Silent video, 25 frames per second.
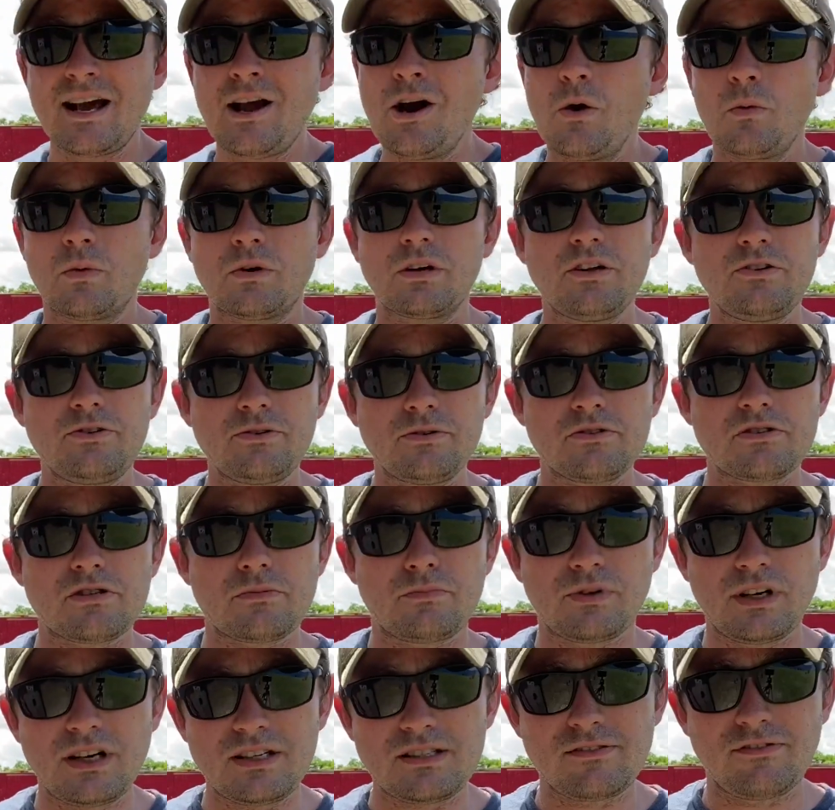We're not doing
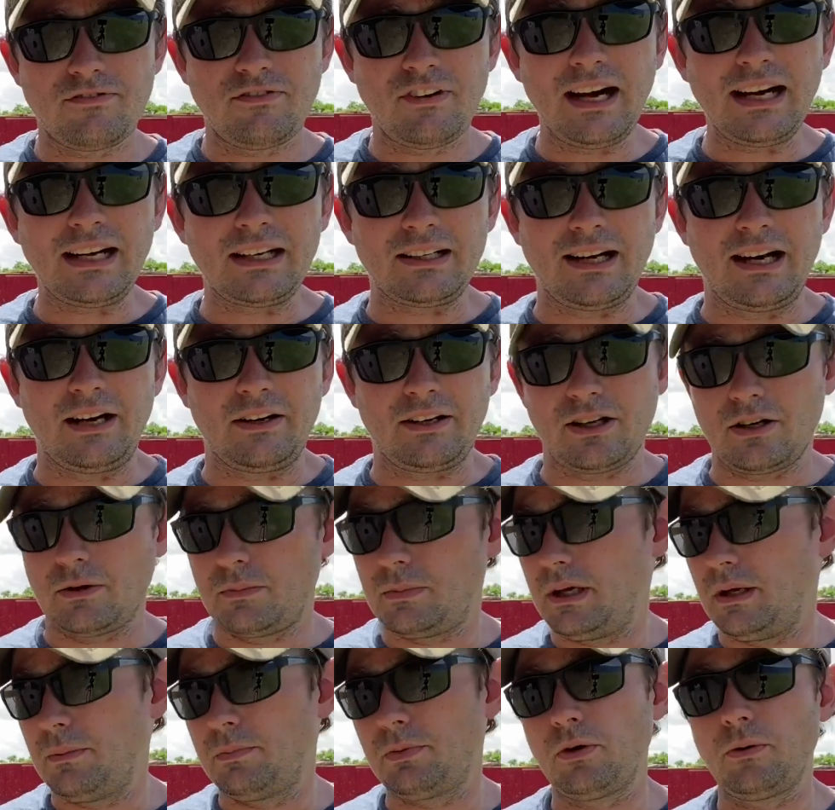suppressive fire out here,
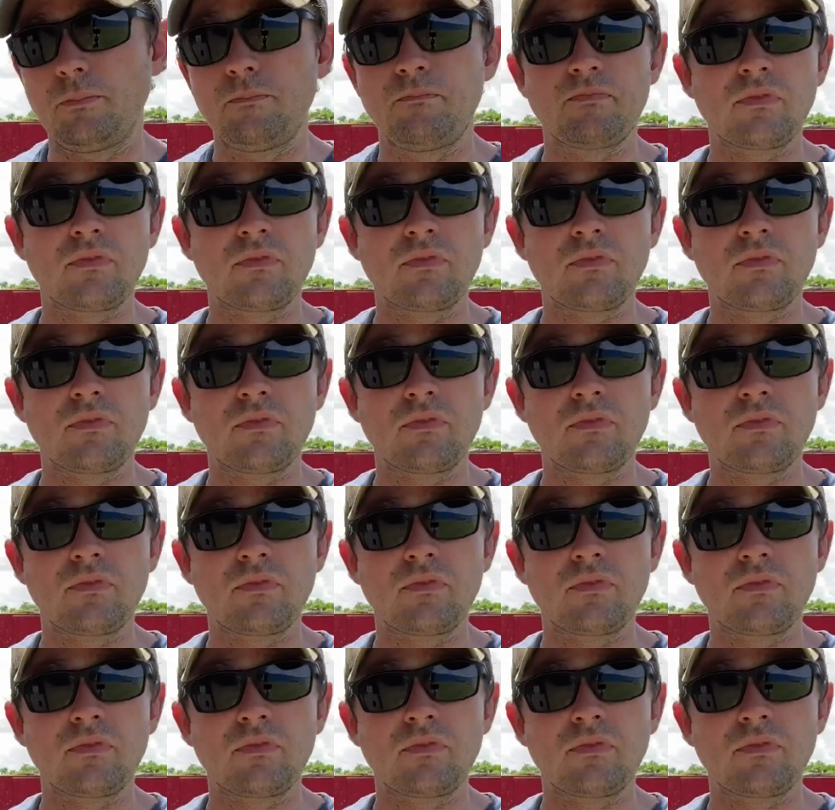people.